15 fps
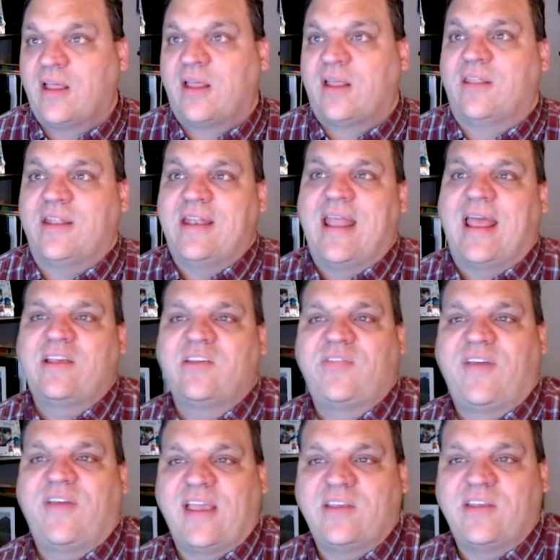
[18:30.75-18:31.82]
The next
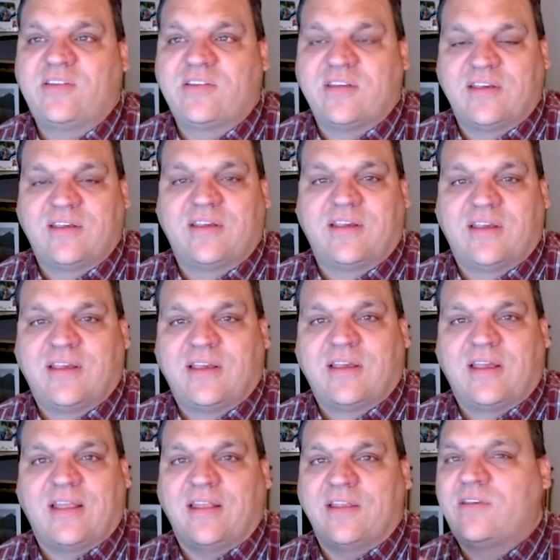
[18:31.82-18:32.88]
phase,
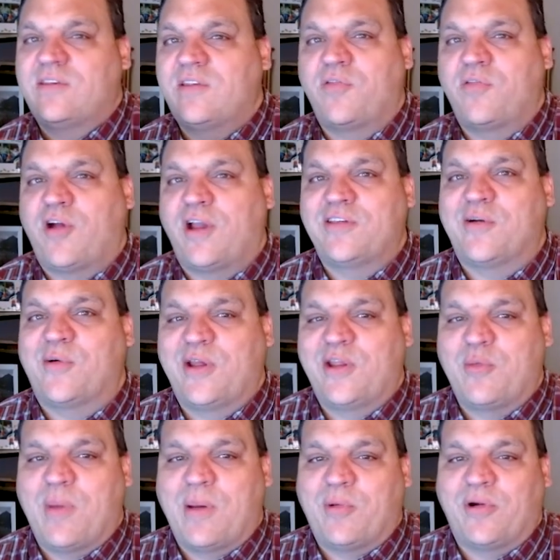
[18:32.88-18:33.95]
and this is the phrase I want you
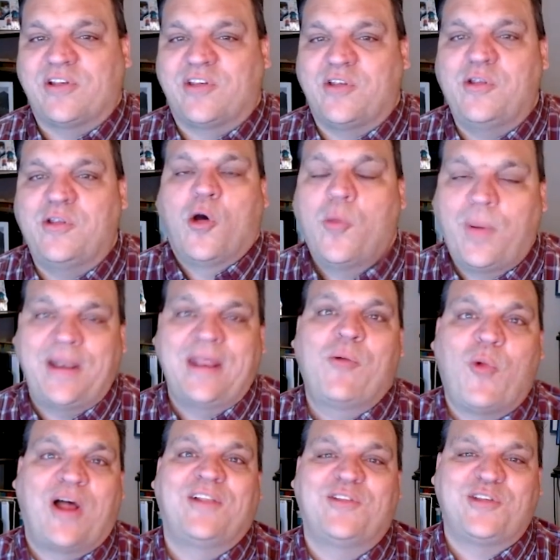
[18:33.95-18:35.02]
to remember, is nobody
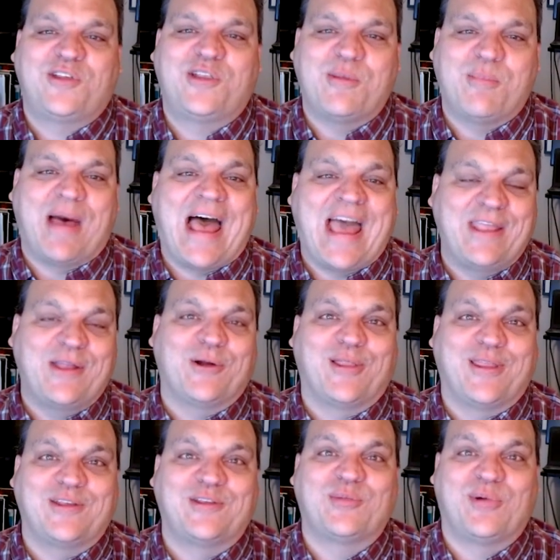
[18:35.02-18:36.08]
wants to buy your
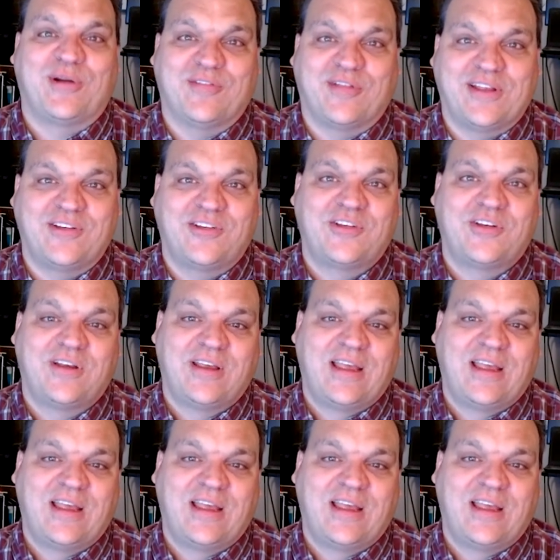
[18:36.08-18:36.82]
least privilege.